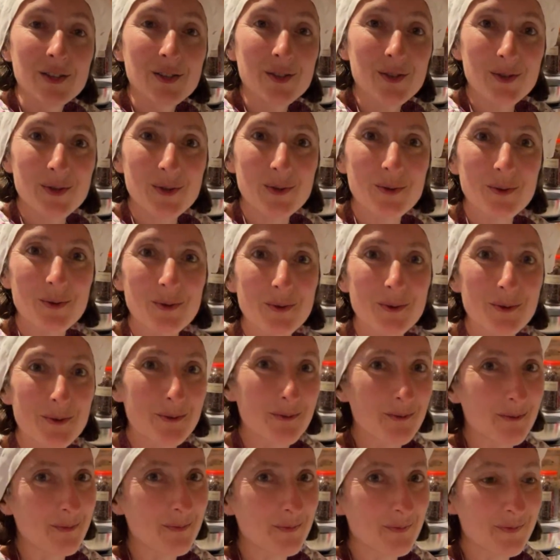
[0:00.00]
So
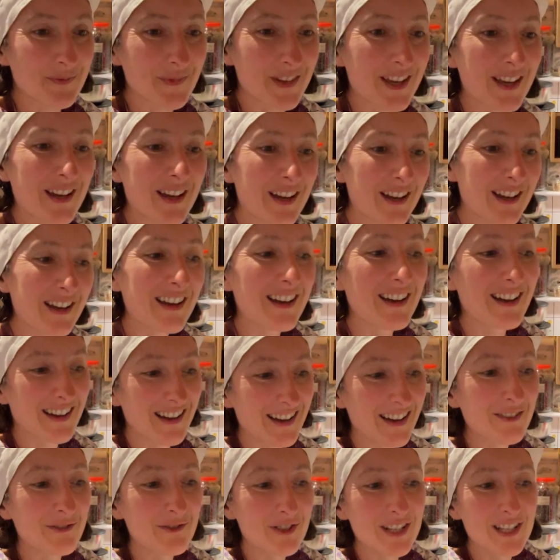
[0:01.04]

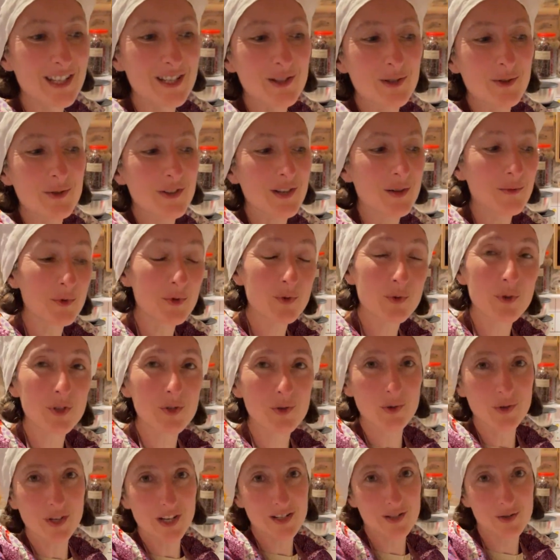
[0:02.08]
I really thought I was going
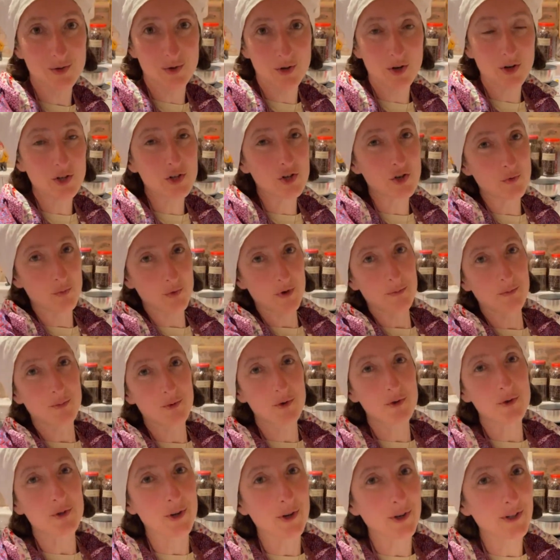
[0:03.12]
to get a luxury
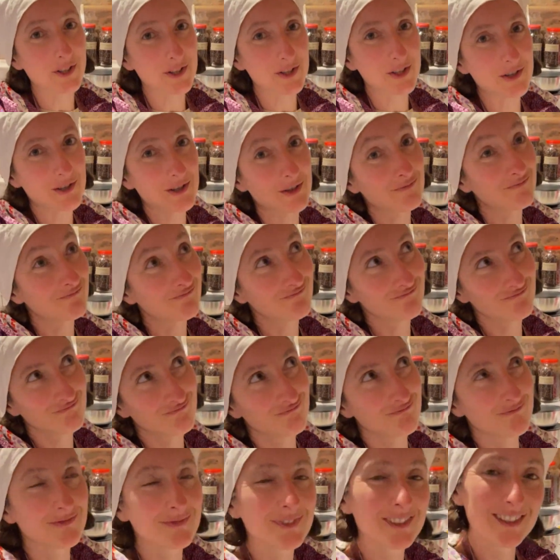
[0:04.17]
product.
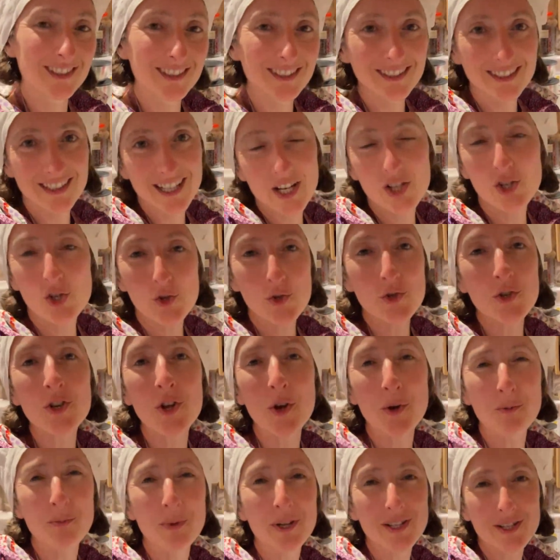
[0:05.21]
I should know
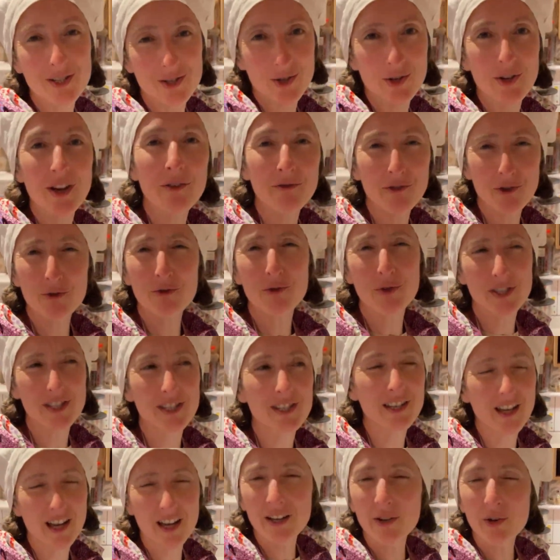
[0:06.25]
better. I
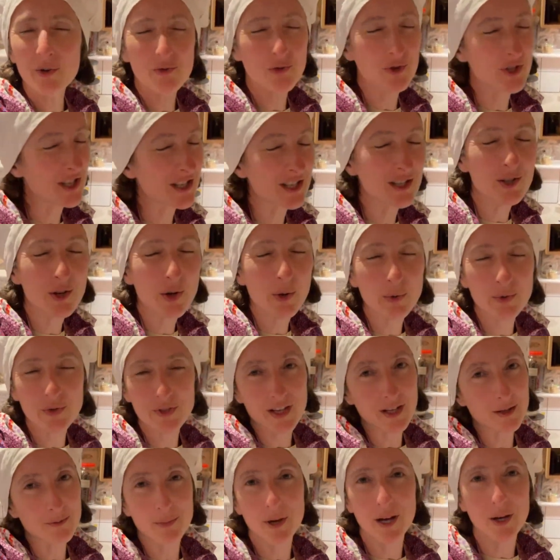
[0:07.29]
already know
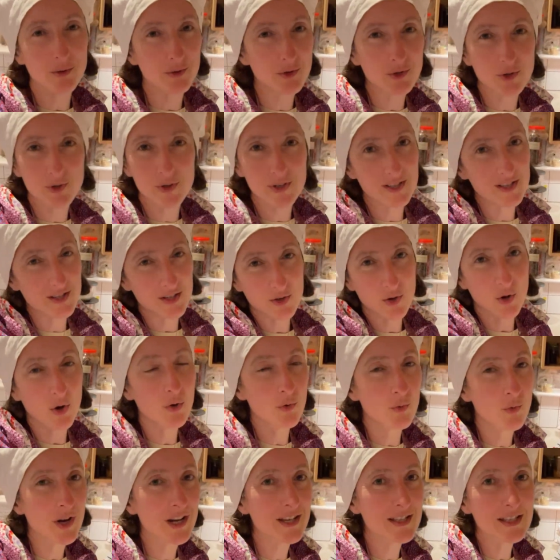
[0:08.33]
that powder is
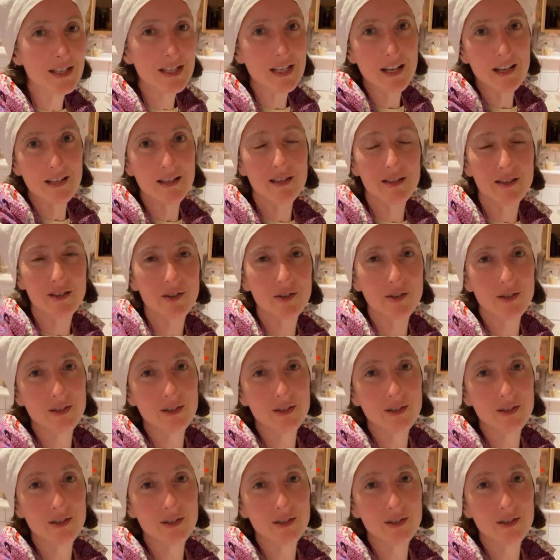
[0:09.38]
always lesser